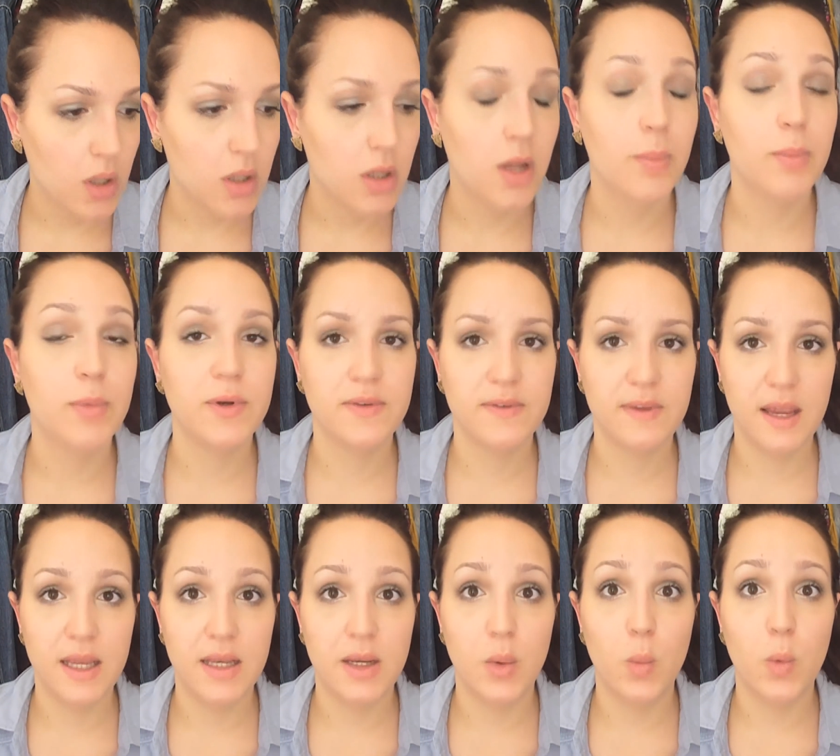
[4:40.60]
Number
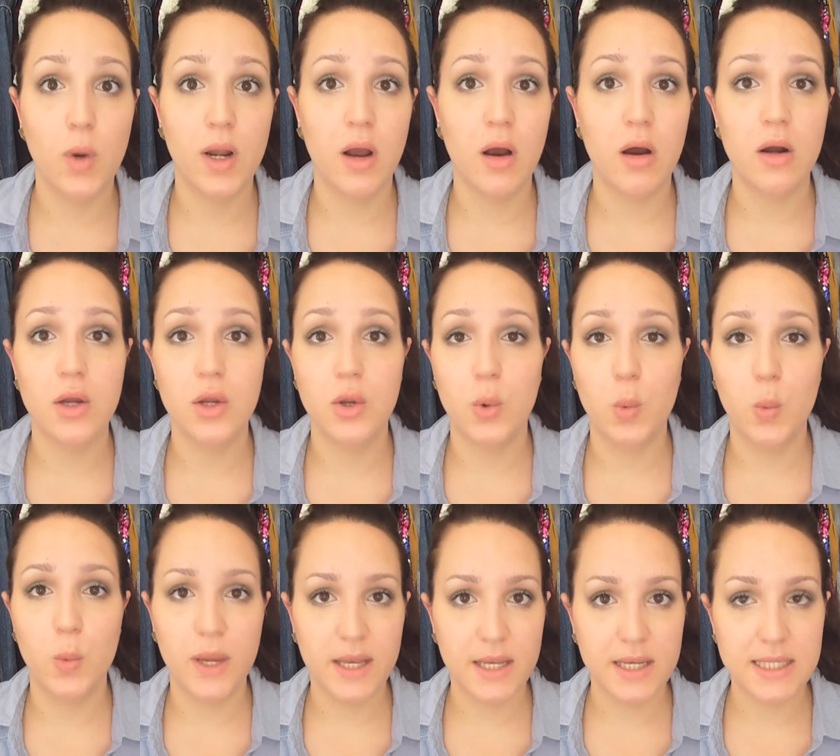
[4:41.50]
10, what are your
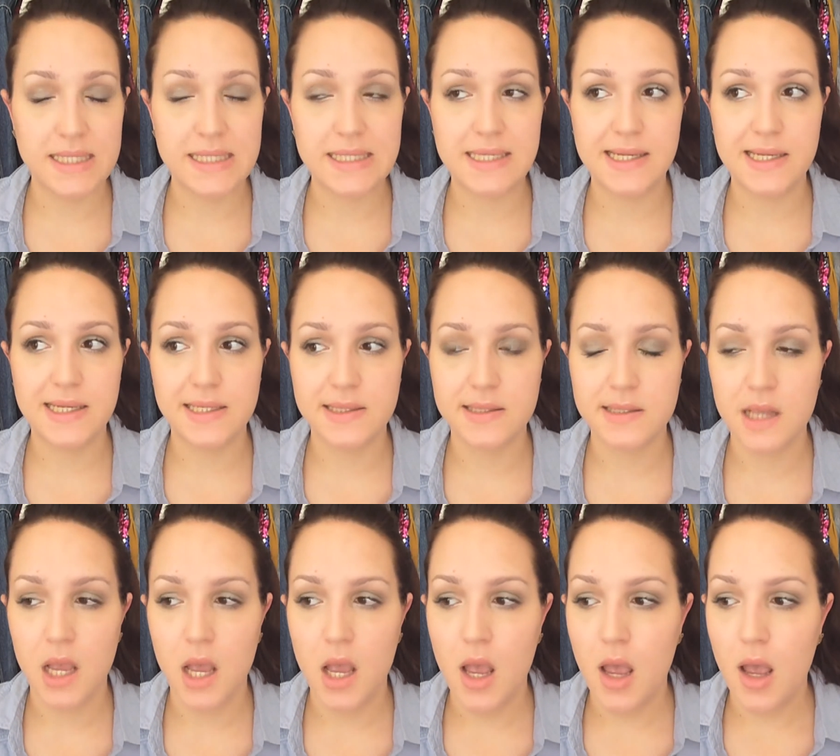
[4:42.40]

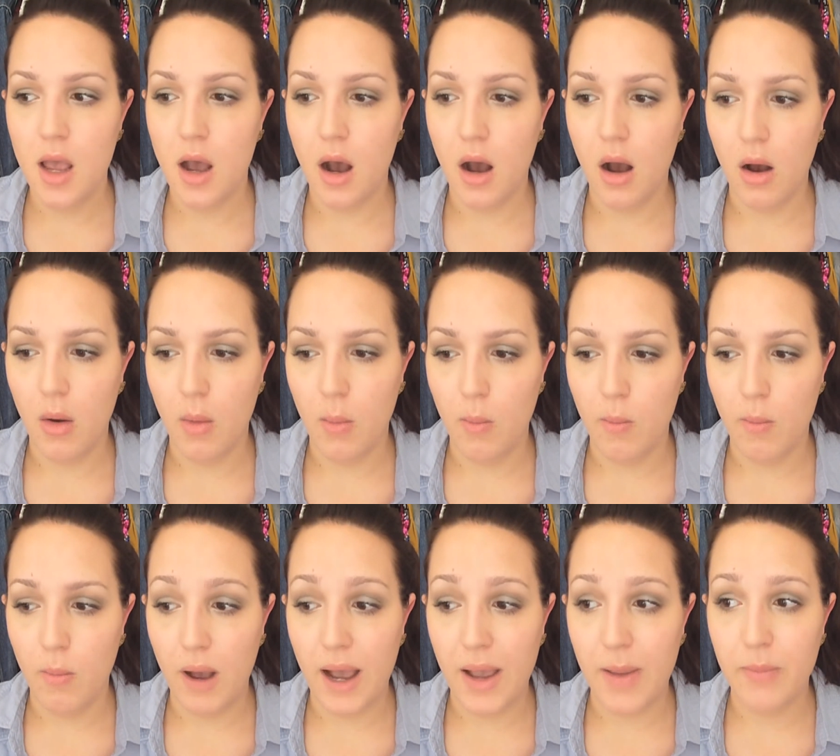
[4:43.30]
weaknesses?
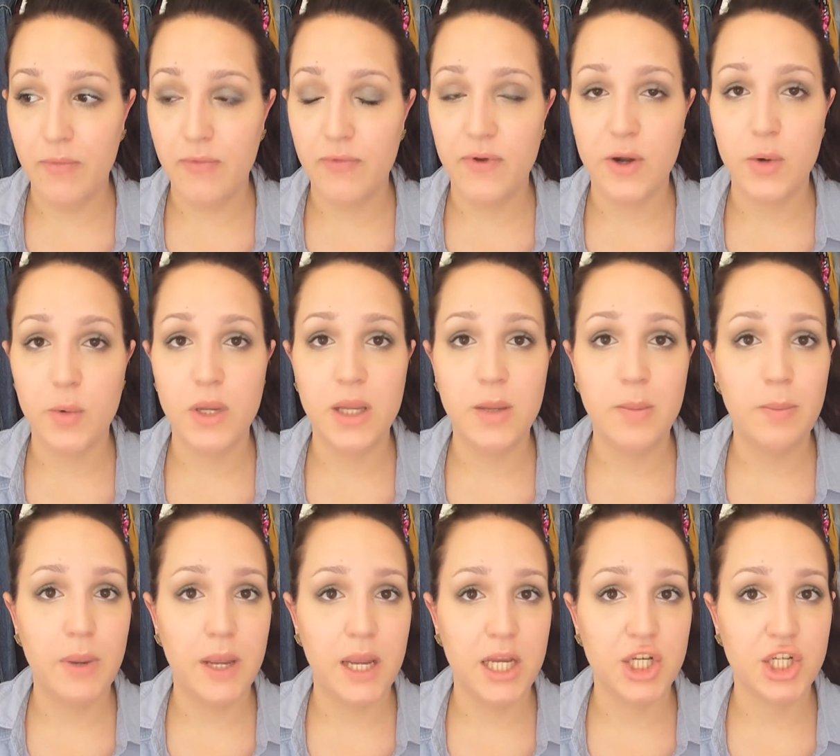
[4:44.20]
I'm very
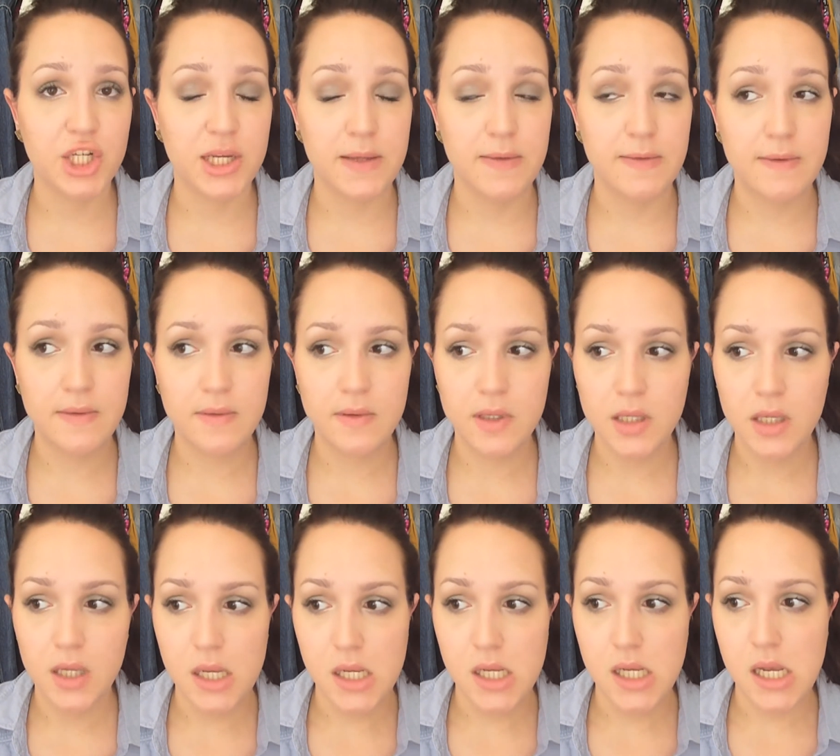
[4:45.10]
impatient.
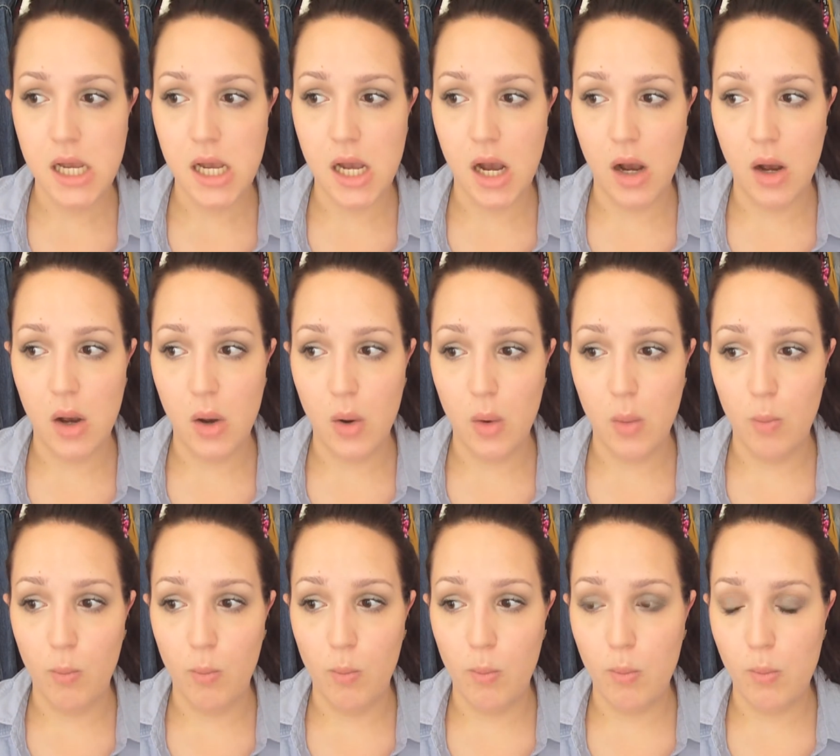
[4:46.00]

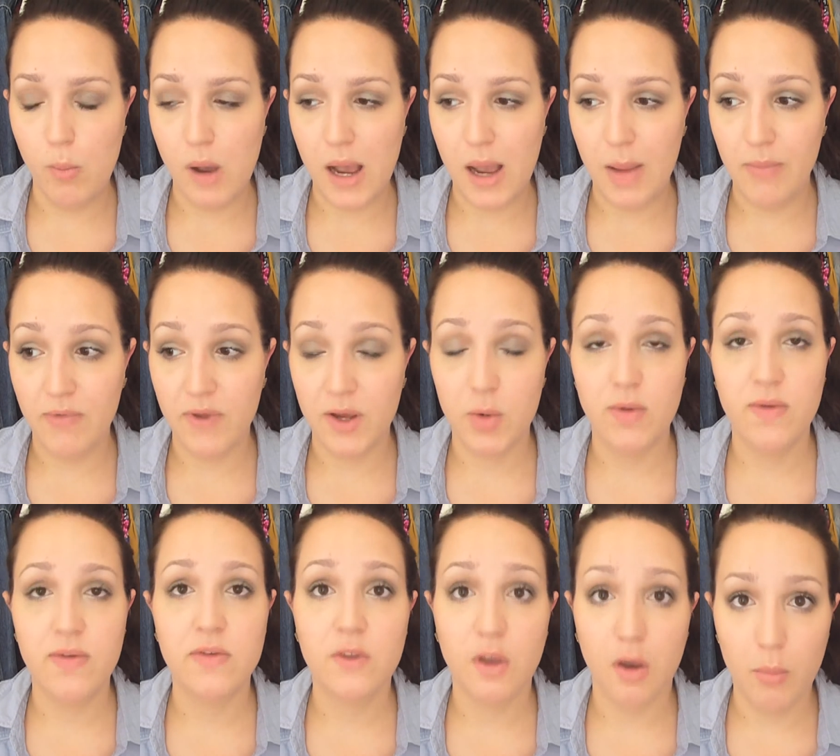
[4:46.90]
I'm
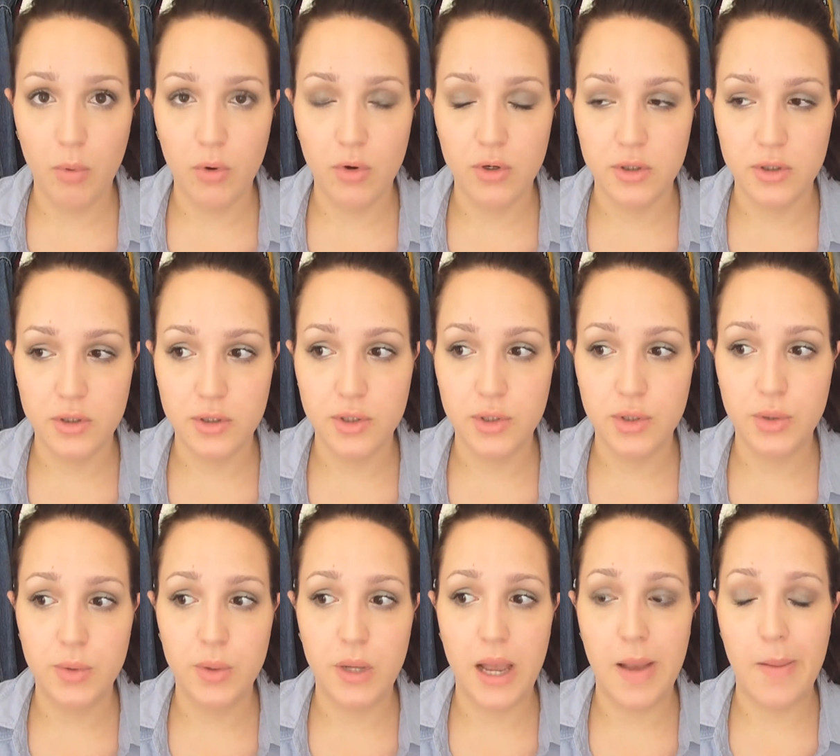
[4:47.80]
very stubborn.
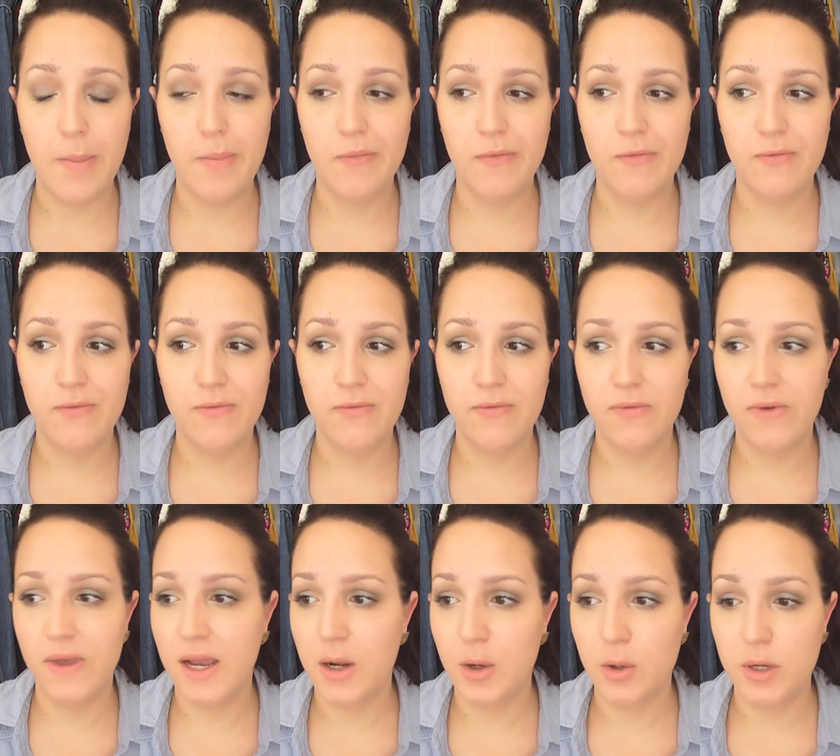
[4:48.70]
I'm
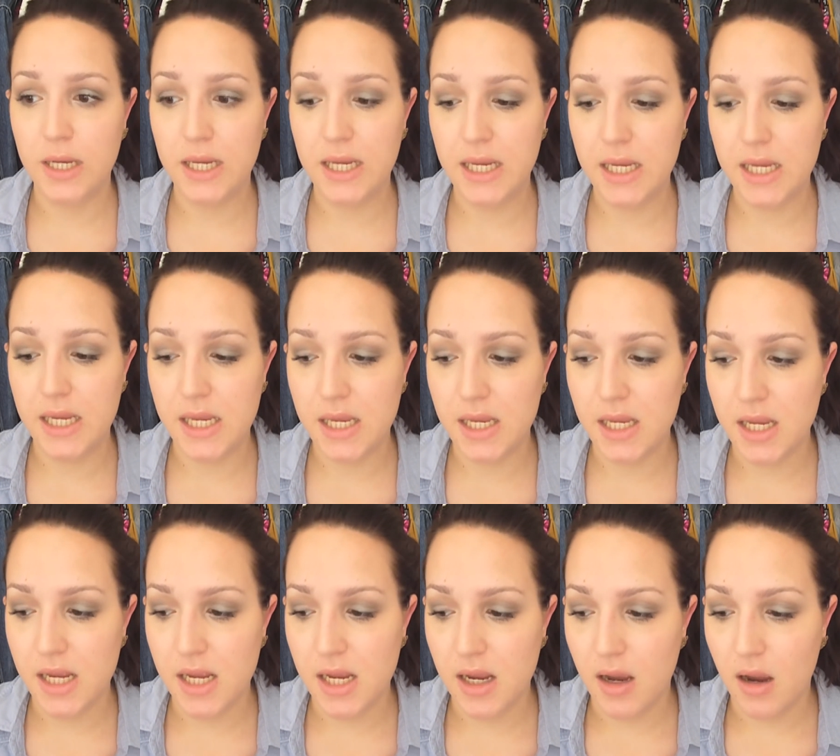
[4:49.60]
very
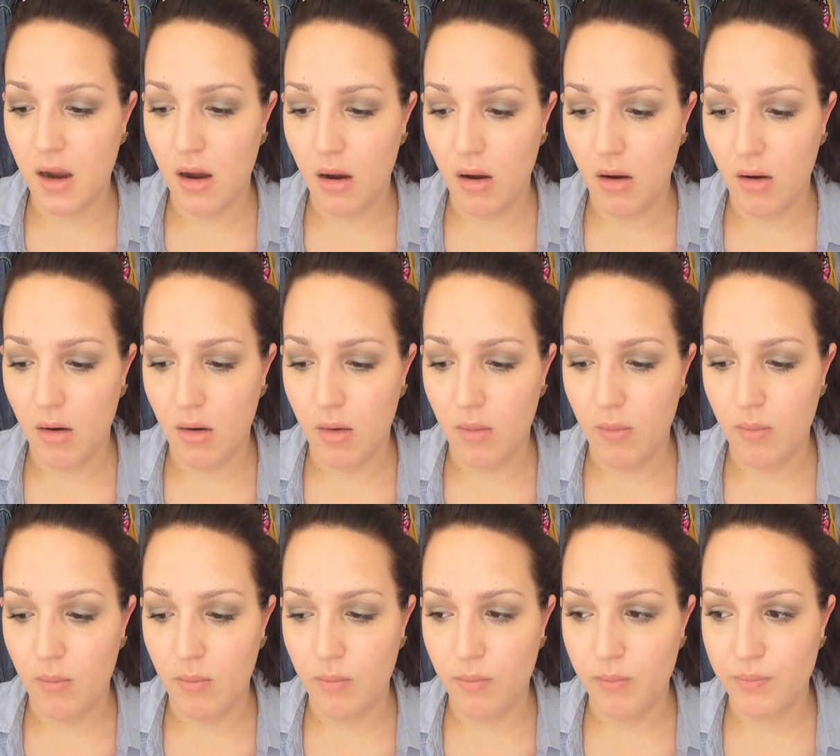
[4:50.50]

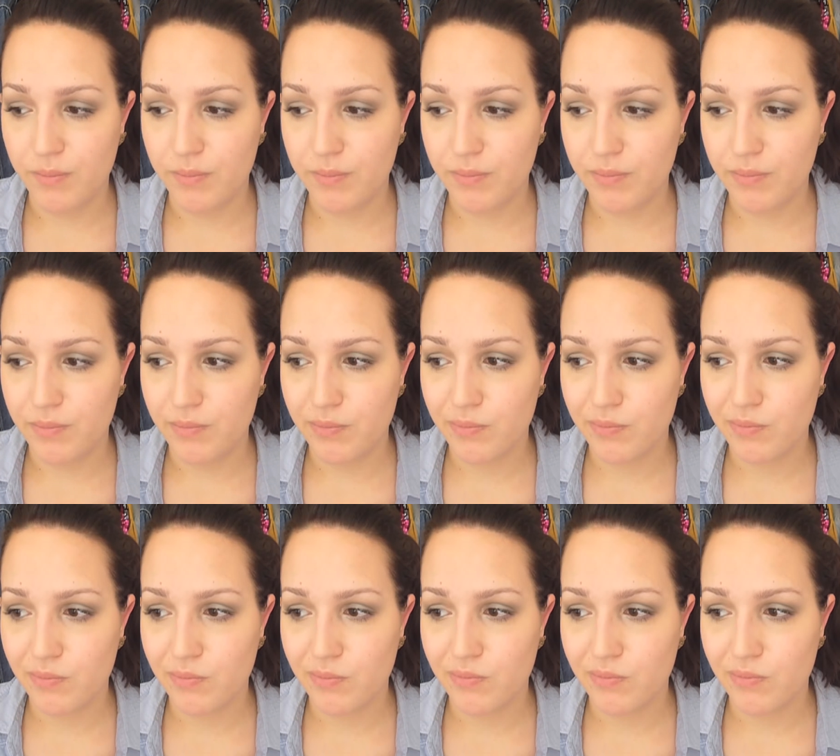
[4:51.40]

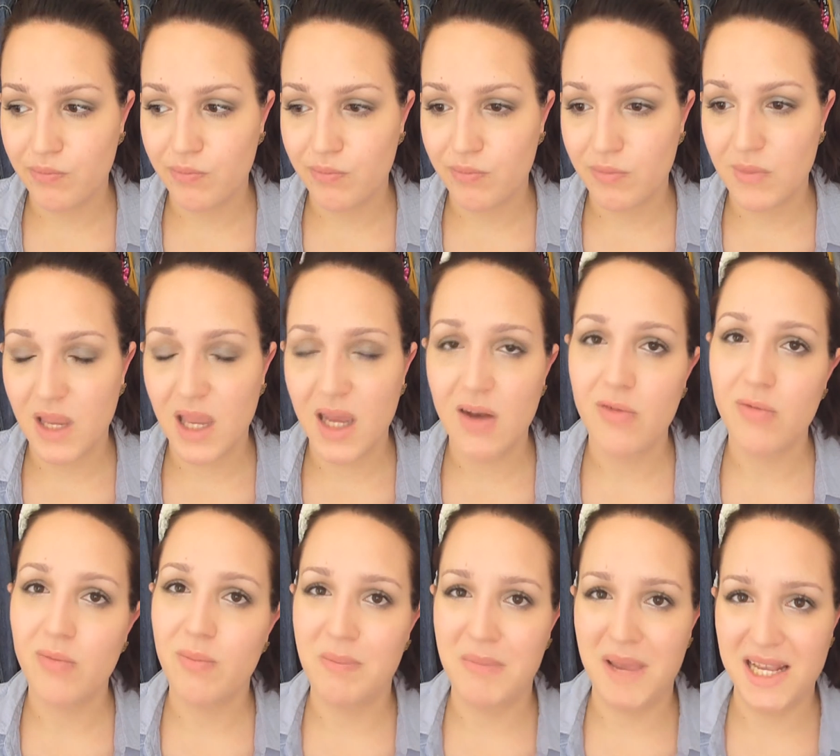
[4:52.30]
kind
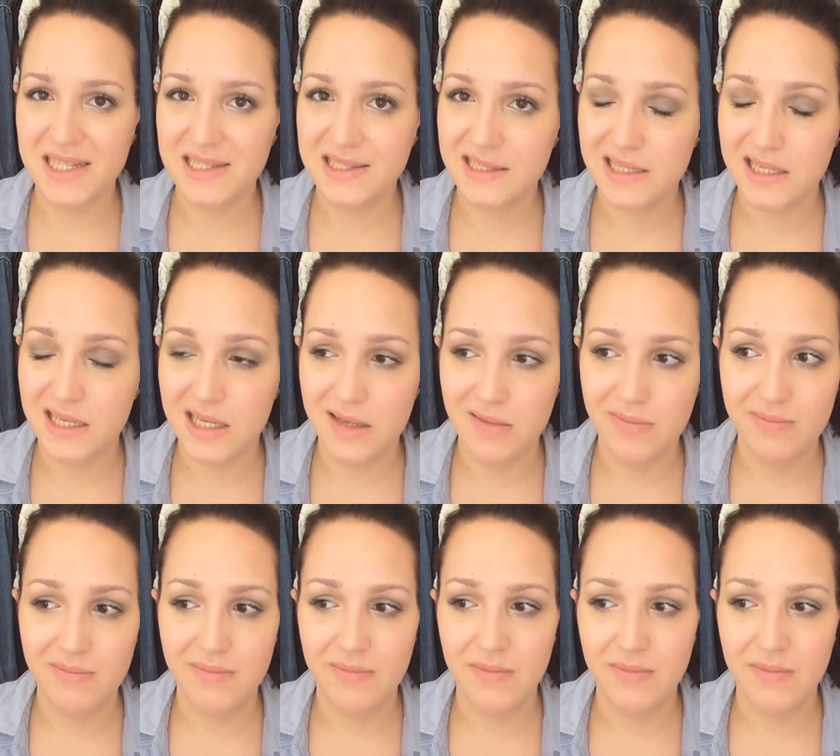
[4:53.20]
of messy.